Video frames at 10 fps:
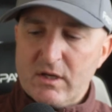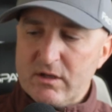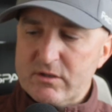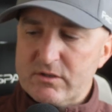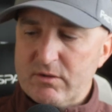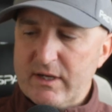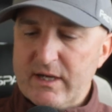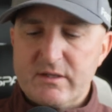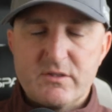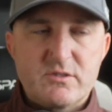until I
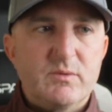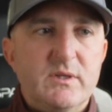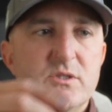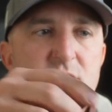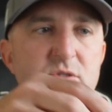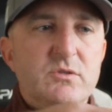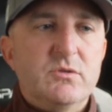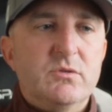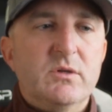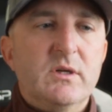had to switch
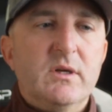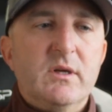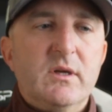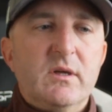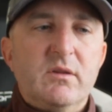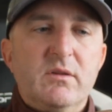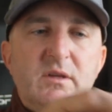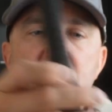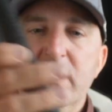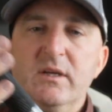to
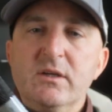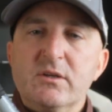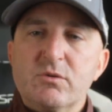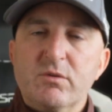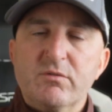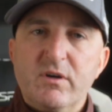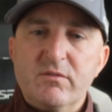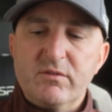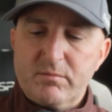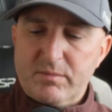the Tor
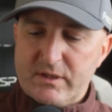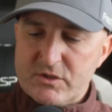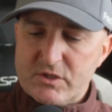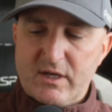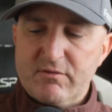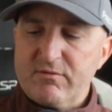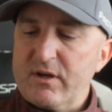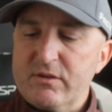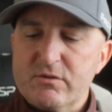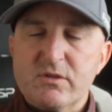Velvet because you can't
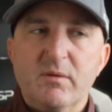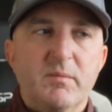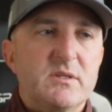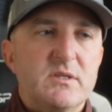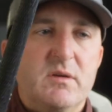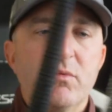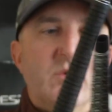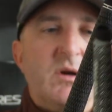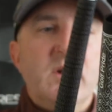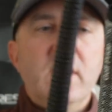find those lampkins
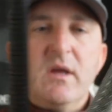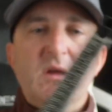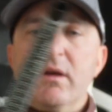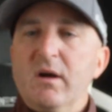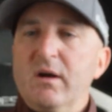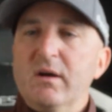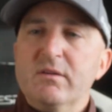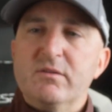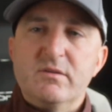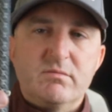anymore.
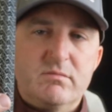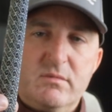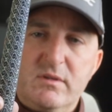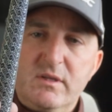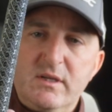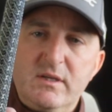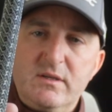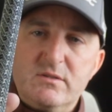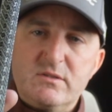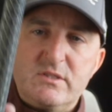
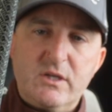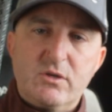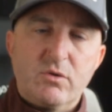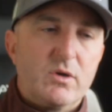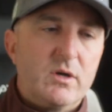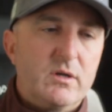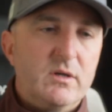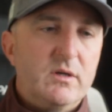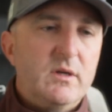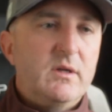The Z Cord,
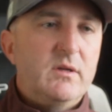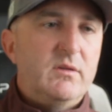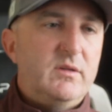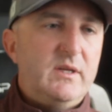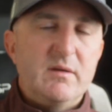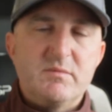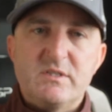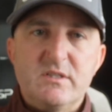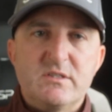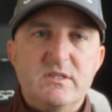the
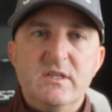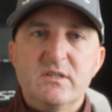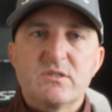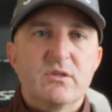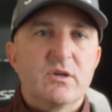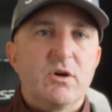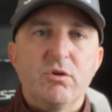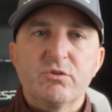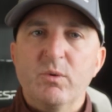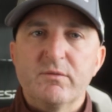MCCs, they're
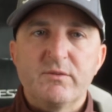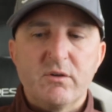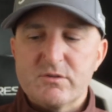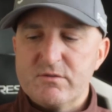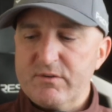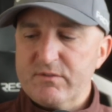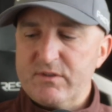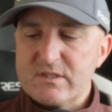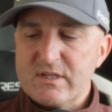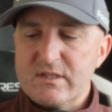all
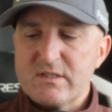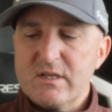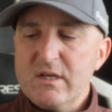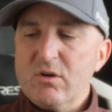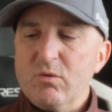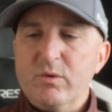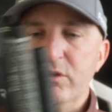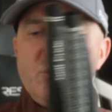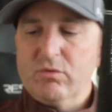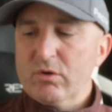$12.50. When
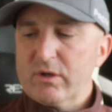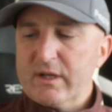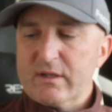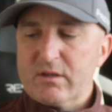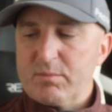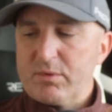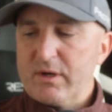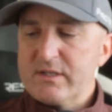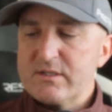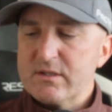you look at the
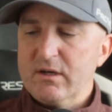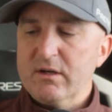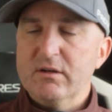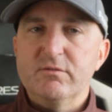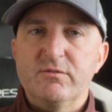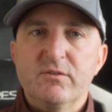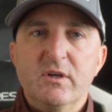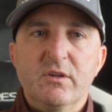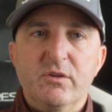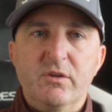price of
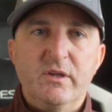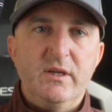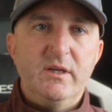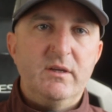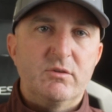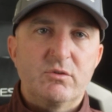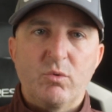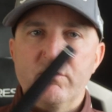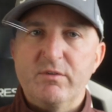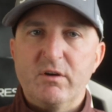the
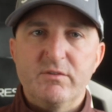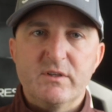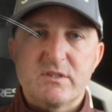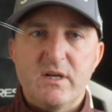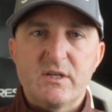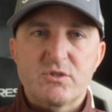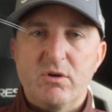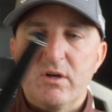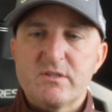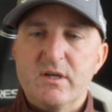Tor Velvet /
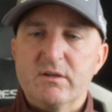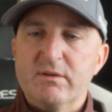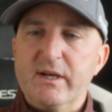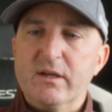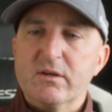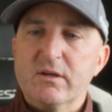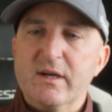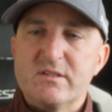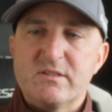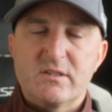Crossline regular
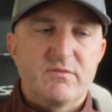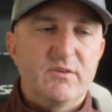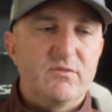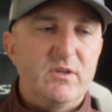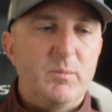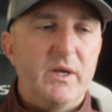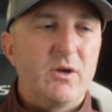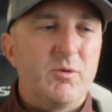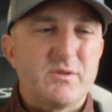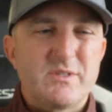at $650 being
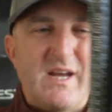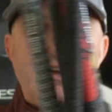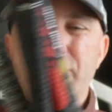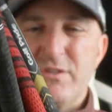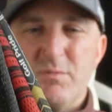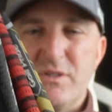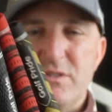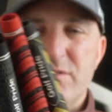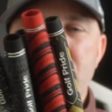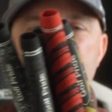almost half as much
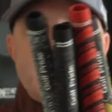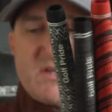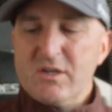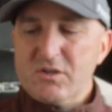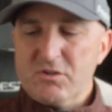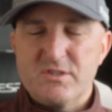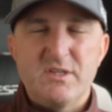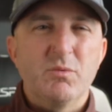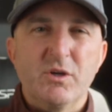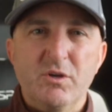as these, you
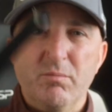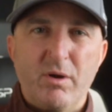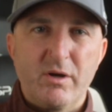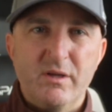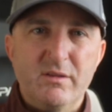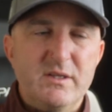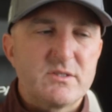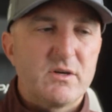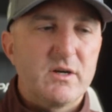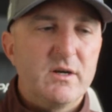see what a good bargain
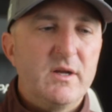these are.